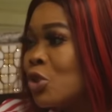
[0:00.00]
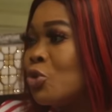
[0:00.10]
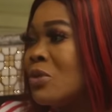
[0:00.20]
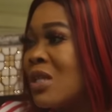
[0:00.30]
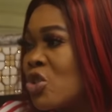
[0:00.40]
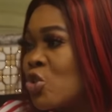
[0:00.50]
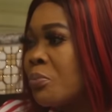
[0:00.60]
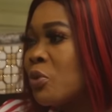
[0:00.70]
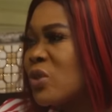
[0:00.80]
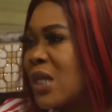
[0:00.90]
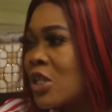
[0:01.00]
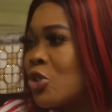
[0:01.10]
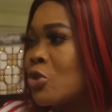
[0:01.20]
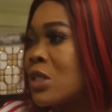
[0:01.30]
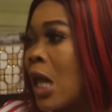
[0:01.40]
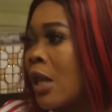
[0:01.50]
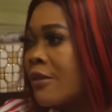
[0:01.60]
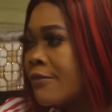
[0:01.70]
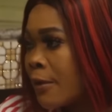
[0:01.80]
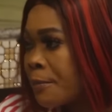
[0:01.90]
you need to protect
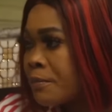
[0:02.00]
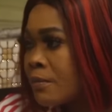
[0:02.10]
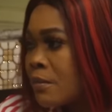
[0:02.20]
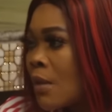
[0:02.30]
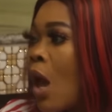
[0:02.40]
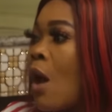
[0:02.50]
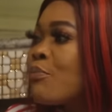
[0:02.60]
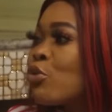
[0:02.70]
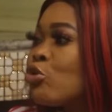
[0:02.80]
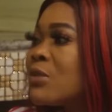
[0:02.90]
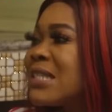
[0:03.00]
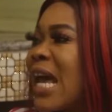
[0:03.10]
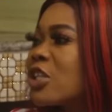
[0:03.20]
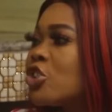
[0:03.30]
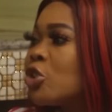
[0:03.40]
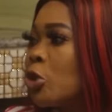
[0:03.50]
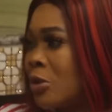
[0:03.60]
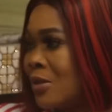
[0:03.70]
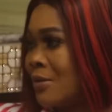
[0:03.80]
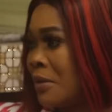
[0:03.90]
yourself.
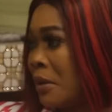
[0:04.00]
Protection.